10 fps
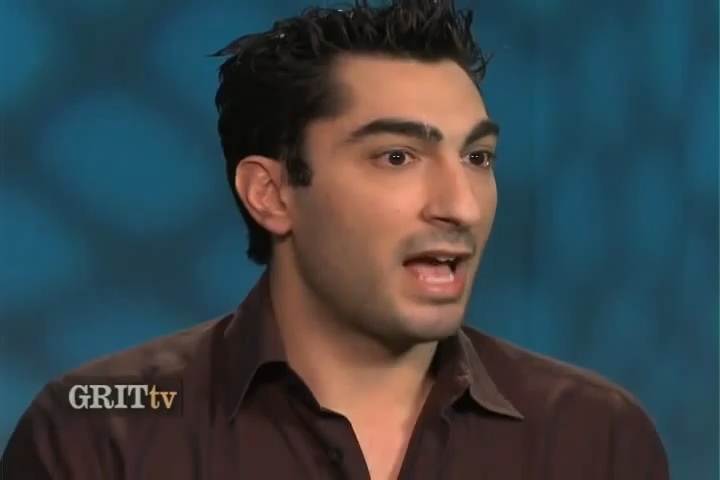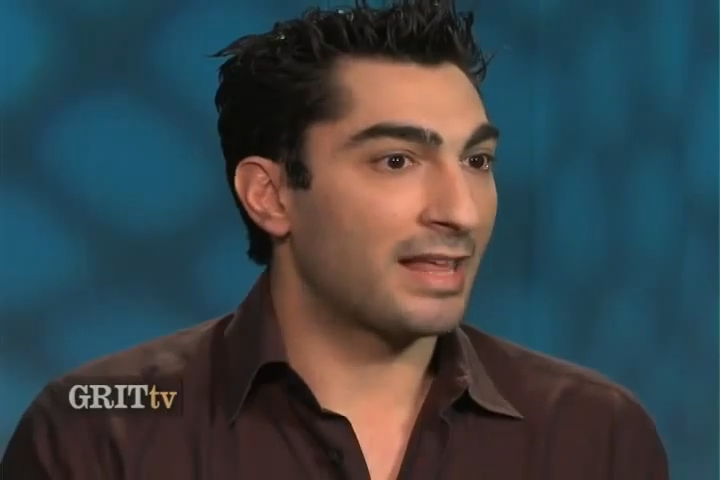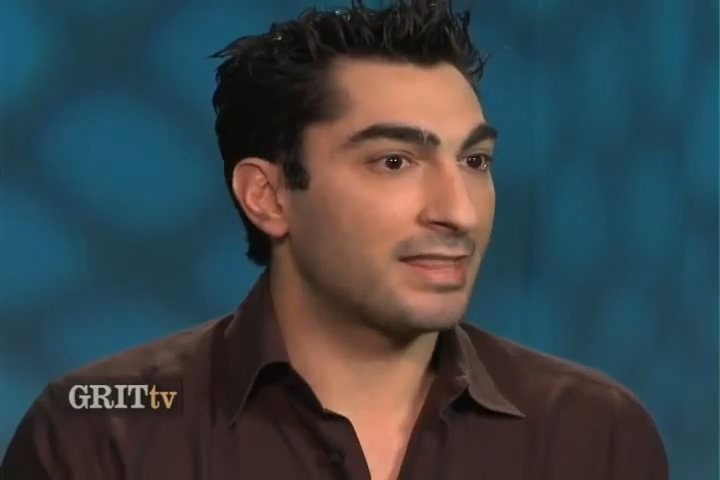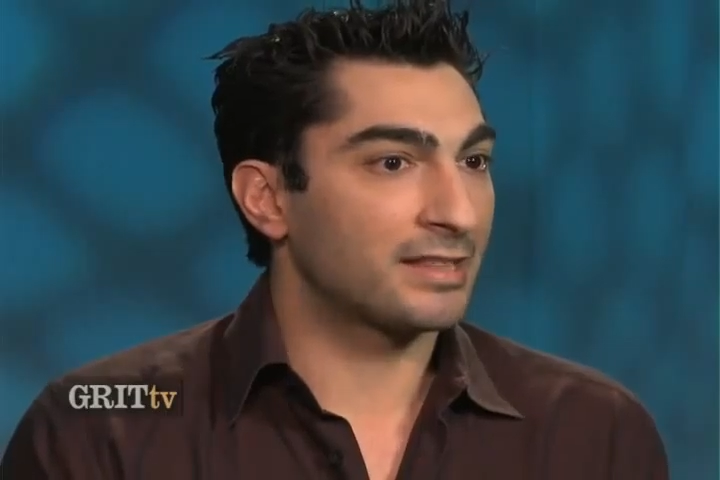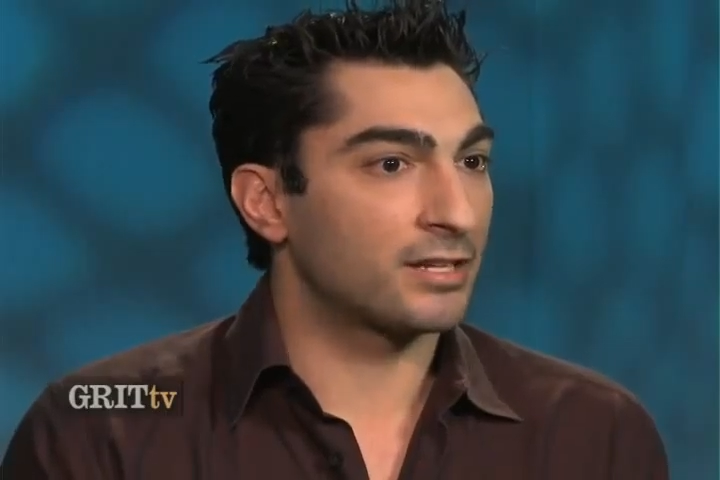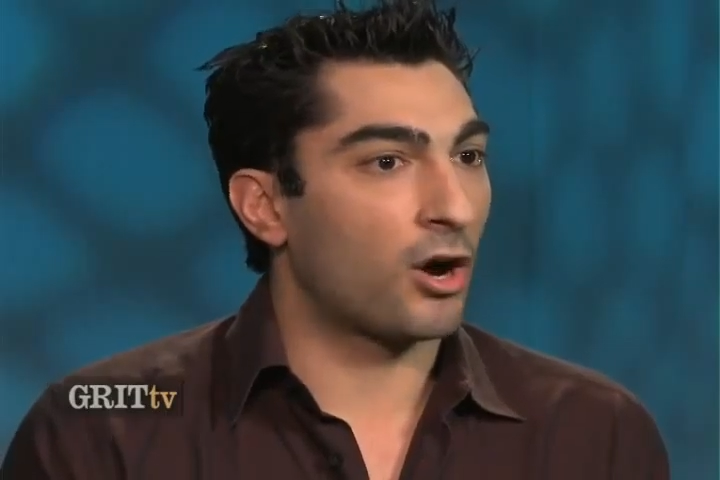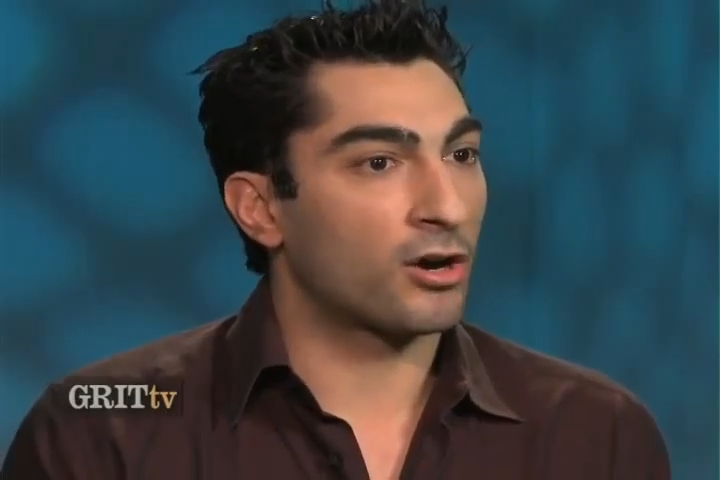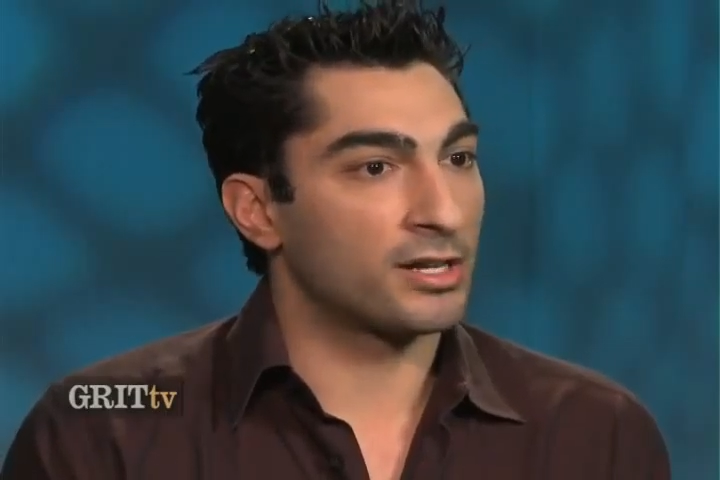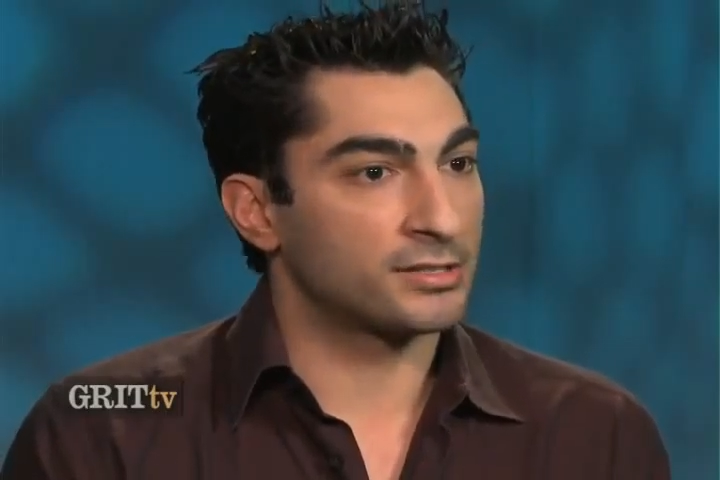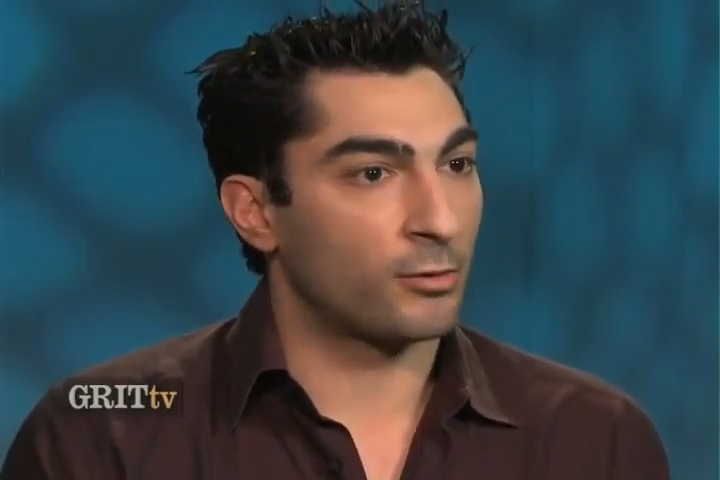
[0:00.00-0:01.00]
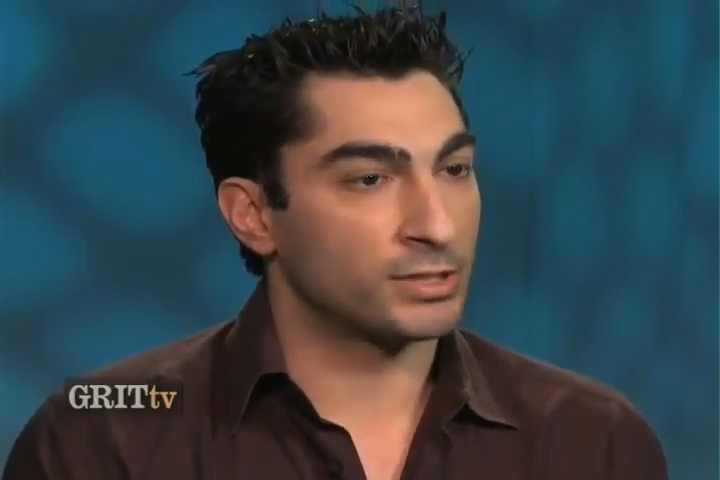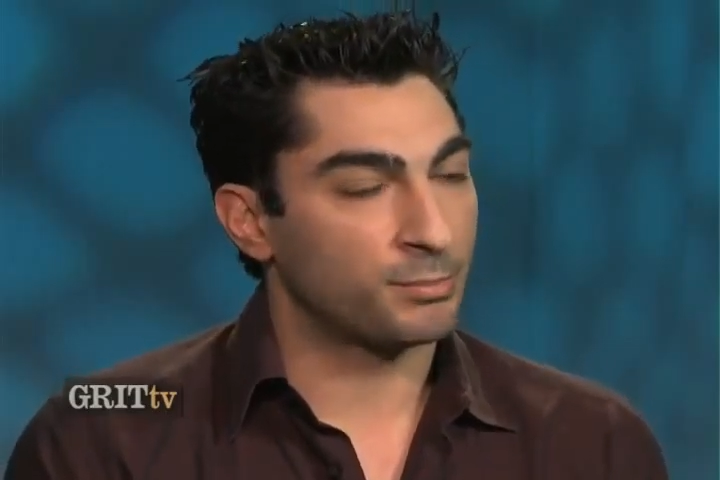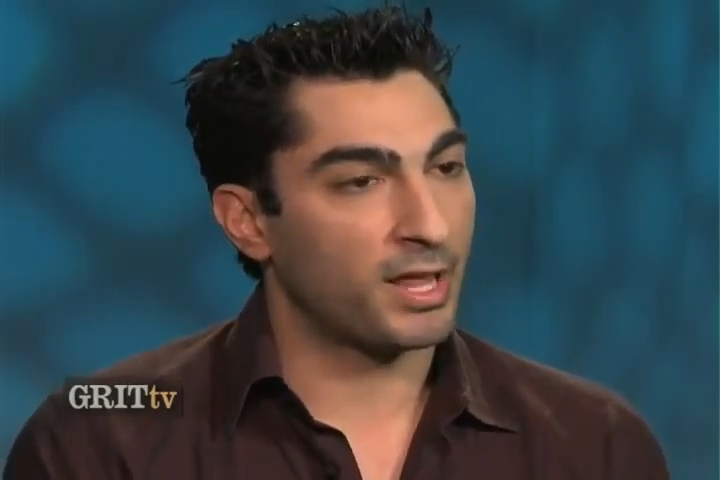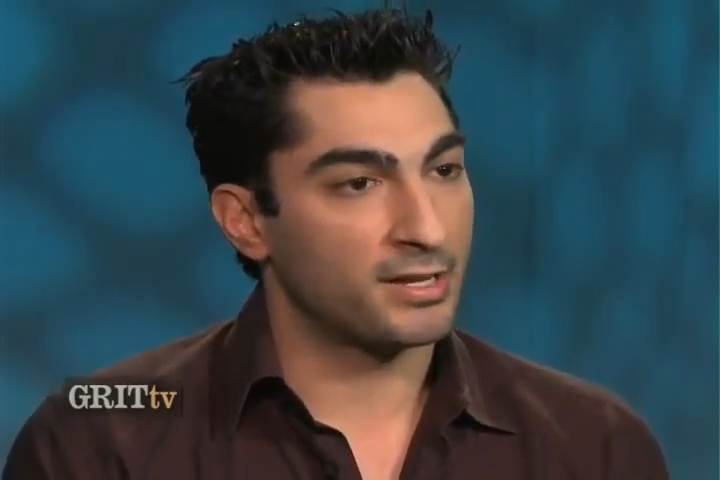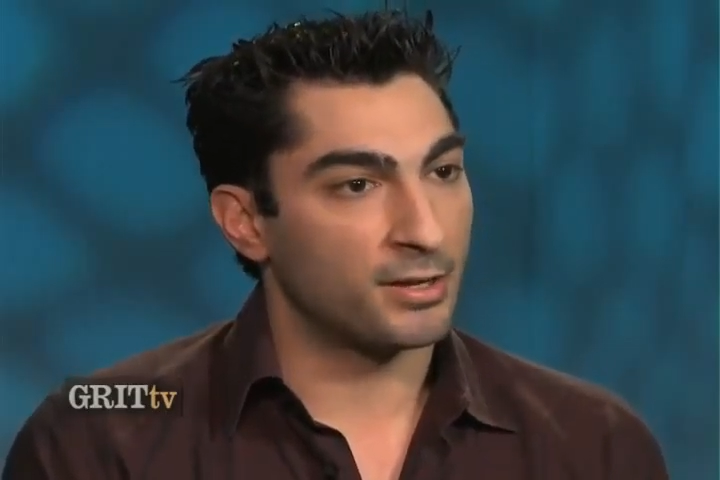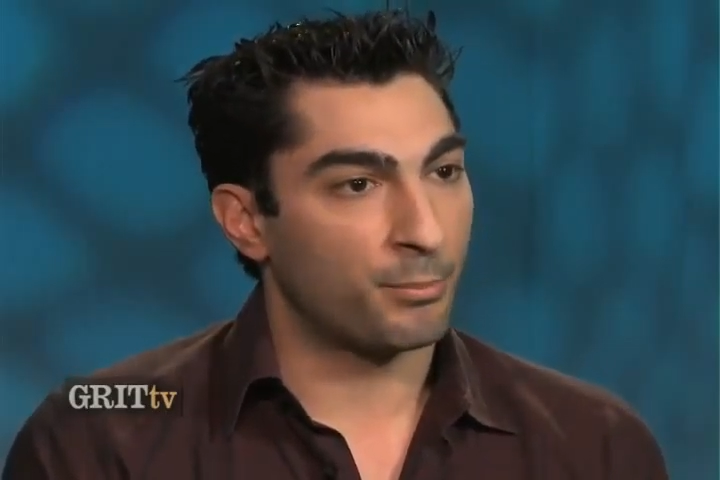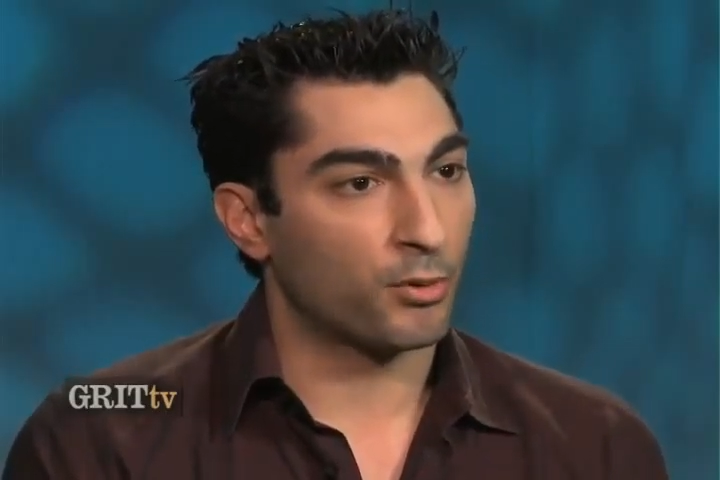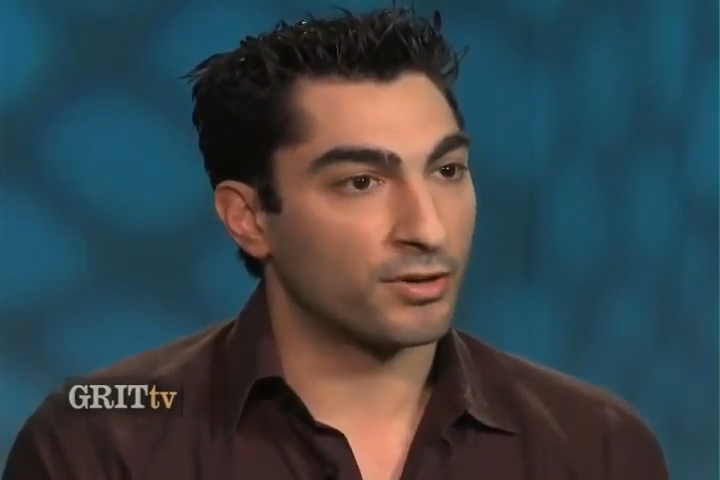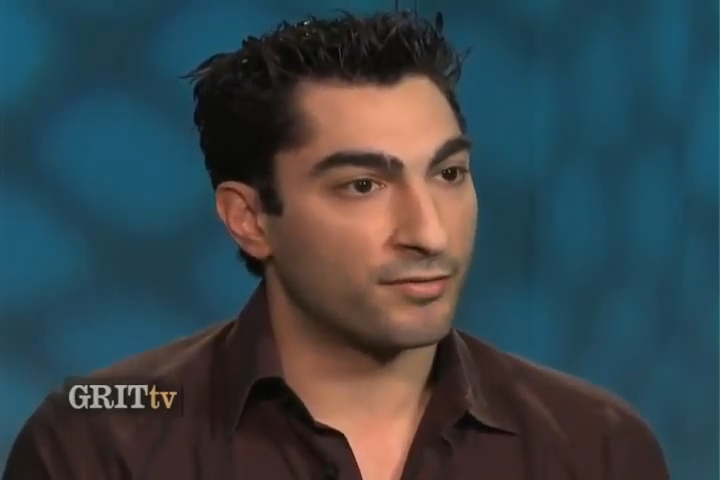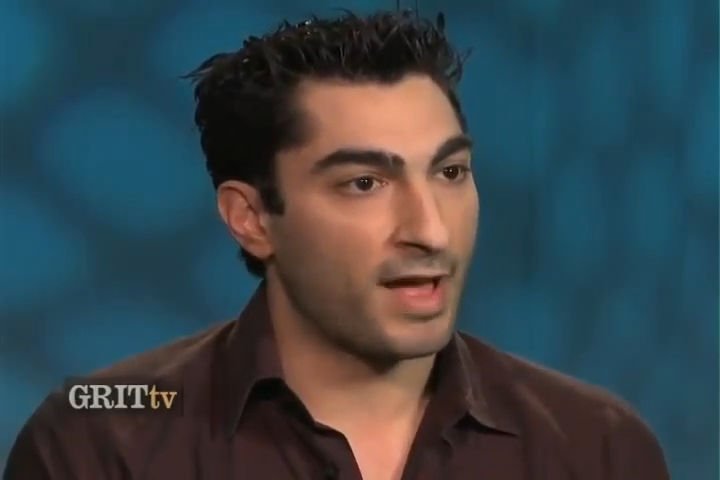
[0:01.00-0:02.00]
I think that art has always played an important